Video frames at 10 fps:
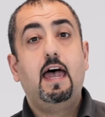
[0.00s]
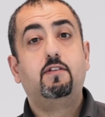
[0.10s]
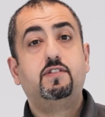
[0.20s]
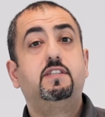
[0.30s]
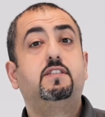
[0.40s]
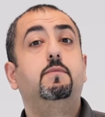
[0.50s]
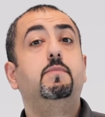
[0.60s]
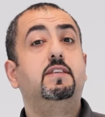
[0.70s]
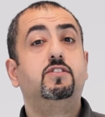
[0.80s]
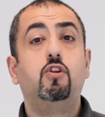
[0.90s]
Our
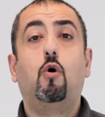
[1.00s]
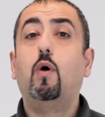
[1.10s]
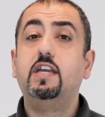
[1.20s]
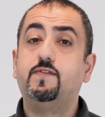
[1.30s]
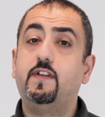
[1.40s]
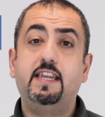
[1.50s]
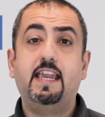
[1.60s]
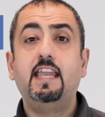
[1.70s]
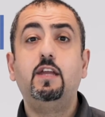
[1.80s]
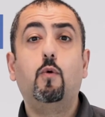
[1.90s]
system is not wasteful in
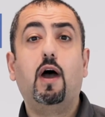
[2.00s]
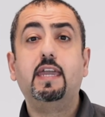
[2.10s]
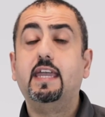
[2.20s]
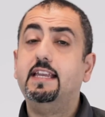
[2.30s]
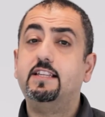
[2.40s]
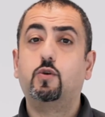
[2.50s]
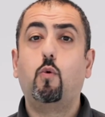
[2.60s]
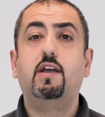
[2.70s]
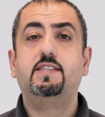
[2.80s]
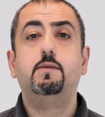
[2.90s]
any way, and it's
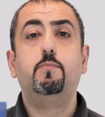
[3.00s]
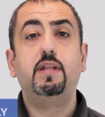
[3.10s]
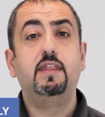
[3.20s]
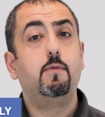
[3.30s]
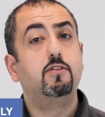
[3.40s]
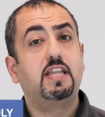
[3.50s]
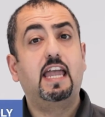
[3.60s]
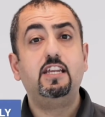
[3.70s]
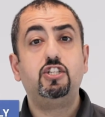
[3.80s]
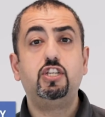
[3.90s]
quite simply the most
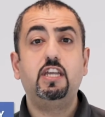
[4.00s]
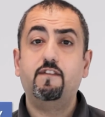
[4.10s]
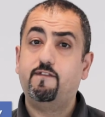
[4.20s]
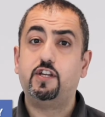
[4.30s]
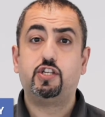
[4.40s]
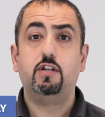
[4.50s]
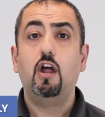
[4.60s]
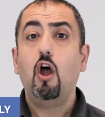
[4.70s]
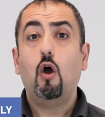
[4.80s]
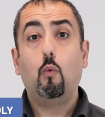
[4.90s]
energy efficient
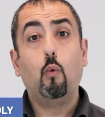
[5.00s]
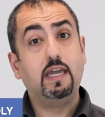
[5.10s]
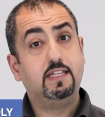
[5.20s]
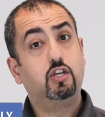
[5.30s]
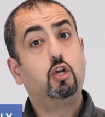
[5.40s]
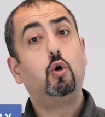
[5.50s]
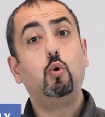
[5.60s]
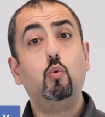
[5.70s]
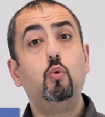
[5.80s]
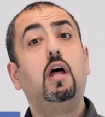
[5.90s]
way to
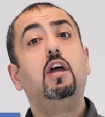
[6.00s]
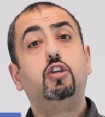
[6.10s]
cool